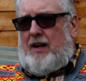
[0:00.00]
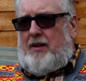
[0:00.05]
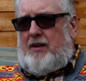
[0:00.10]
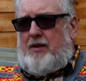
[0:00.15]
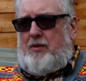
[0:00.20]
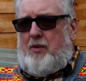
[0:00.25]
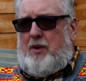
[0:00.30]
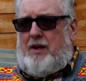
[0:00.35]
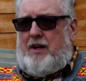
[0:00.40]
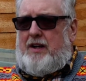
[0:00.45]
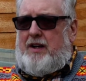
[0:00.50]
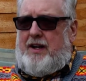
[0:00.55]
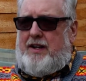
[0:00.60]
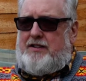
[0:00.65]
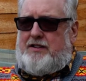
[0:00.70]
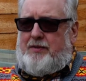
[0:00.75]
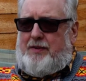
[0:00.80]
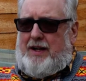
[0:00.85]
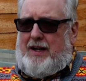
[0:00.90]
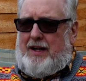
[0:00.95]
And one of the
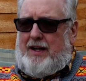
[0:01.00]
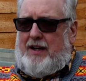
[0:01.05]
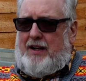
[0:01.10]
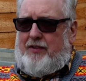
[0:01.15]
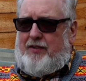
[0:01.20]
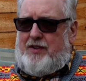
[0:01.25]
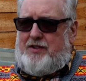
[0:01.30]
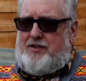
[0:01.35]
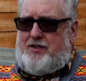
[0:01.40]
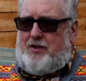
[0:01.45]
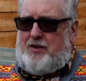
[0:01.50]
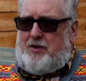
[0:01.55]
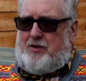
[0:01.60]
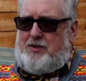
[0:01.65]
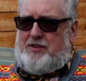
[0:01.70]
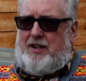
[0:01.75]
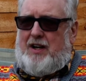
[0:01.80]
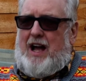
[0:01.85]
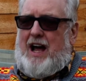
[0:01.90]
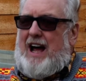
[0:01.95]
things about leaving school
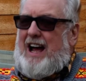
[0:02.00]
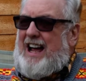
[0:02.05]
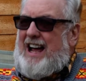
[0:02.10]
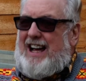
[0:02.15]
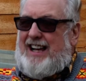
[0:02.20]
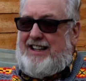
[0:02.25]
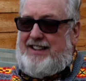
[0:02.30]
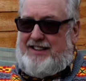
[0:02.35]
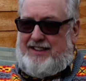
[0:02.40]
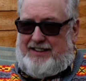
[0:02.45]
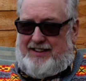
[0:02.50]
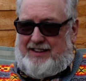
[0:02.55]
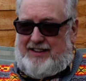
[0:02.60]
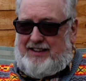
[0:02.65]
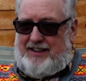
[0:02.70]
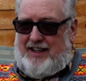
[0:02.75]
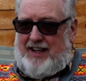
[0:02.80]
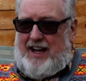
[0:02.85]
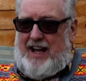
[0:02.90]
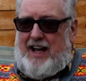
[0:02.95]
was I hated it.
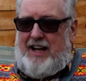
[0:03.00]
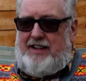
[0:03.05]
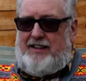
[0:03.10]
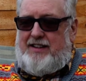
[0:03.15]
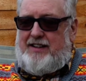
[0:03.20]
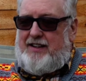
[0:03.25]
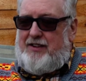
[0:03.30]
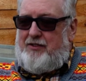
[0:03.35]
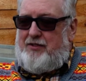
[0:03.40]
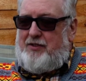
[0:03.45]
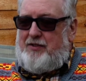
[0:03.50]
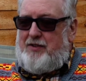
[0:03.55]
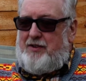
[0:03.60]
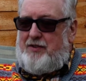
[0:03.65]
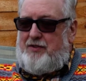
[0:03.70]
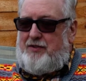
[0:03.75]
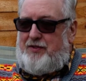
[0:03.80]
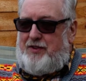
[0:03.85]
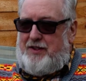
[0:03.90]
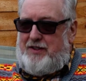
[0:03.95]
I hated it from the
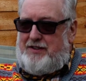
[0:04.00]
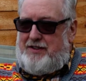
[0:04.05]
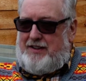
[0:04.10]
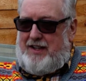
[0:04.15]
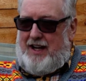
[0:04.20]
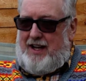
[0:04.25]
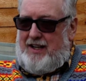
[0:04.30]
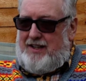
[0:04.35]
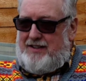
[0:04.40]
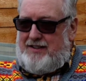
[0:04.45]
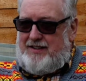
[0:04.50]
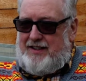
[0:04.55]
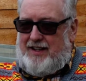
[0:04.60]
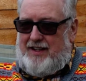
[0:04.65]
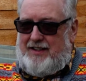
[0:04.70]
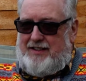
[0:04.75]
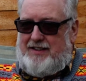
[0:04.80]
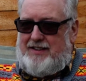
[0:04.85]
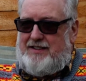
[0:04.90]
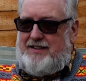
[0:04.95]
first day I
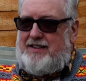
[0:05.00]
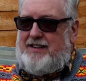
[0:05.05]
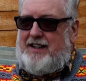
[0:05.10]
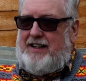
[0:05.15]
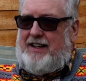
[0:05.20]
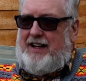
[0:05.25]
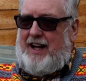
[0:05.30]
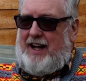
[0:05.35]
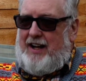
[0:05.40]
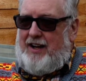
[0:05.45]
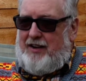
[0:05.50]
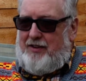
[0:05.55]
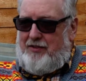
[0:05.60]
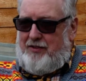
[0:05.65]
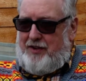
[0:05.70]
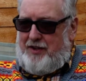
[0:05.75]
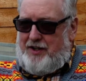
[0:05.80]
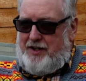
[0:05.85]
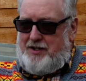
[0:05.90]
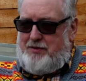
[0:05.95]
started to the day I
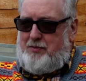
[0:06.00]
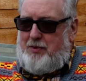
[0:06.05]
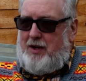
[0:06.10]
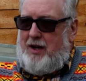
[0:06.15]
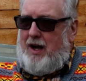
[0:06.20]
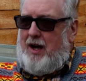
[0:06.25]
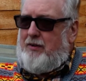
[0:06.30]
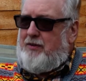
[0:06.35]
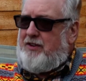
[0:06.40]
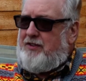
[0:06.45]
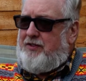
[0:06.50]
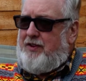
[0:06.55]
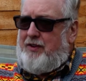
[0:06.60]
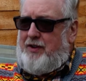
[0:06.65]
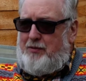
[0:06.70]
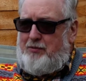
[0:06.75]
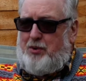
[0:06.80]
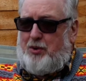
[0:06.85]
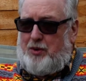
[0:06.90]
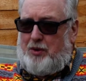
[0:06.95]
finished. But I was
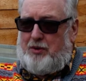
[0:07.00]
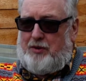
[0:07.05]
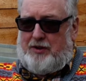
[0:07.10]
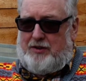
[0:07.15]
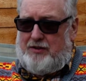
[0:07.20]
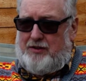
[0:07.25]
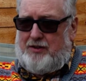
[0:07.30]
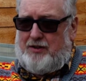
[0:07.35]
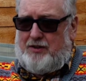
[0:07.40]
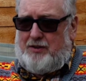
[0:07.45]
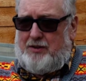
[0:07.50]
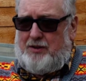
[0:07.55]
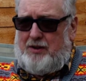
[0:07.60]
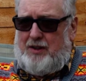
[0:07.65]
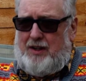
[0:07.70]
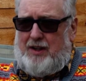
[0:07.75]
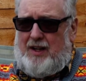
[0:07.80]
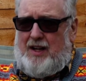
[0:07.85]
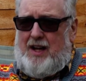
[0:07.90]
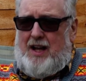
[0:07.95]
very poor at school.
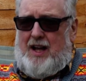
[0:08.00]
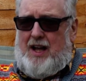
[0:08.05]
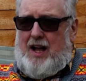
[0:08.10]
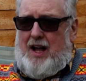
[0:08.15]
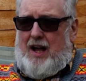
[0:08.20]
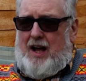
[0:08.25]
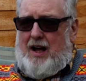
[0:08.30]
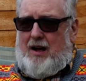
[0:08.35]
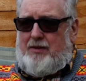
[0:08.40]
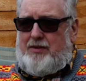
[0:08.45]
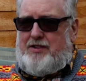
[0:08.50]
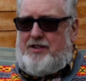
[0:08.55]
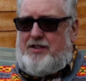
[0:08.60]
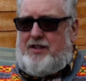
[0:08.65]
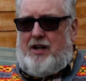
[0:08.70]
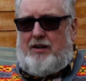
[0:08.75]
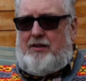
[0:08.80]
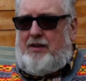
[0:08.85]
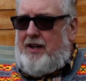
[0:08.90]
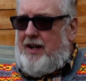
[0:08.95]
I was
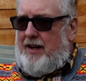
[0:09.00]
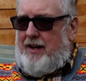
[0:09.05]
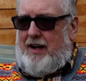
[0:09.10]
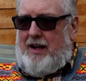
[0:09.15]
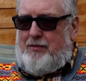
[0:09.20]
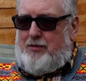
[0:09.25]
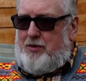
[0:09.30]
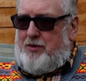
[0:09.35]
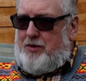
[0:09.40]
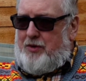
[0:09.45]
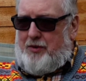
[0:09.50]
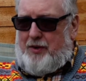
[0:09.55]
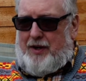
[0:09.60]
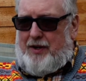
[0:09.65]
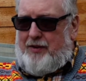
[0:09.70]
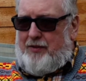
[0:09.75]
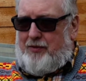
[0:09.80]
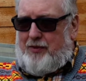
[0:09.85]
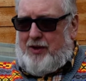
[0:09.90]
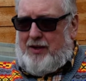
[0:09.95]
totally unable to
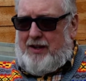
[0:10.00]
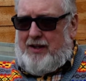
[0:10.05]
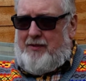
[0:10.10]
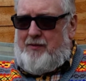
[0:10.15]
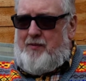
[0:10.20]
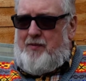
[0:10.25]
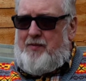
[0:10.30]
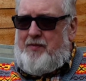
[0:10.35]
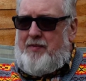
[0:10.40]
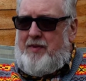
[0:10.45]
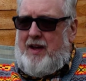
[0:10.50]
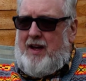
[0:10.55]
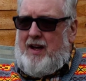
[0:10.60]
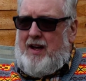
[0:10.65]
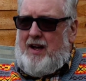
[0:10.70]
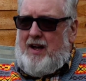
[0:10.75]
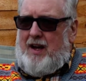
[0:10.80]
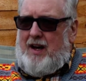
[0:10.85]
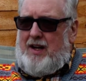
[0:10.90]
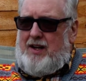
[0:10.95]
read and write.
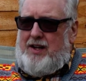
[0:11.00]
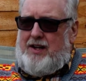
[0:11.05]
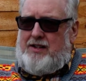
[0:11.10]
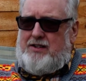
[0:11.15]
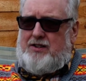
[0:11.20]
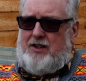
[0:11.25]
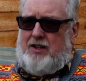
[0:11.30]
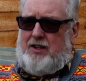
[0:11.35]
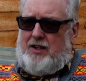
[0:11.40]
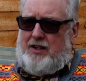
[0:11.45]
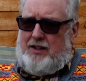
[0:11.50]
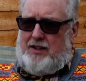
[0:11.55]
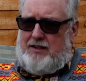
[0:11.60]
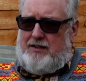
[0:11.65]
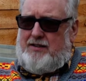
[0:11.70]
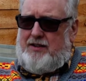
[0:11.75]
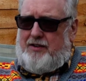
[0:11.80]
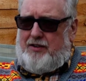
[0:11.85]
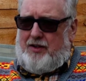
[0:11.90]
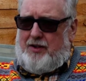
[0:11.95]
I think that's got a lot
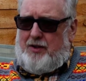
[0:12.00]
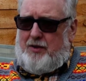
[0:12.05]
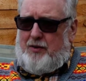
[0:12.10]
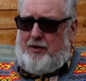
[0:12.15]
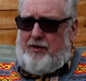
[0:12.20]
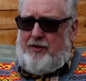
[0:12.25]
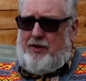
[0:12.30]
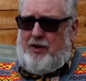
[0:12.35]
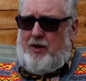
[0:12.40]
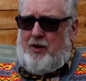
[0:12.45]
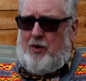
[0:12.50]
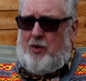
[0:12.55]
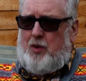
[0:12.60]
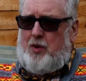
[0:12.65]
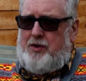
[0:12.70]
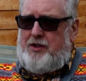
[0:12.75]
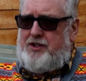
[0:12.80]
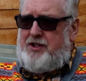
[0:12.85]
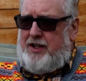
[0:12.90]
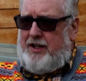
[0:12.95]
to do with
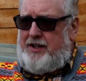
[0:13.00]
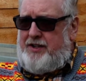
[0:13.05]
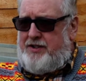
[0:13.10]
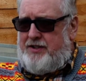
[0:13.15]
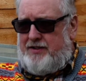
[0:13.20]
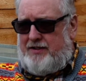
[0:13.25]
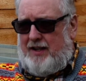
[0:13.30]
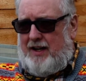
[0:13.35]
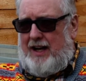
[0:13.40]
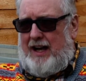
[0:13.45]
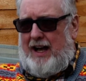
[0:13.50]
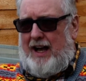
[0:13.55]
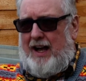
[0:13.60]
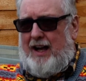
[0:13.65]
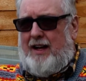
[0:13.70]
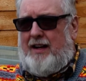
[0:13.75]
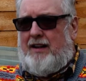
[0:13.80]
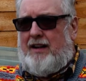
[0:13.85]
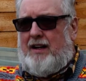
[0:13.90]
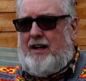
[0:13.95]
all the teachers I had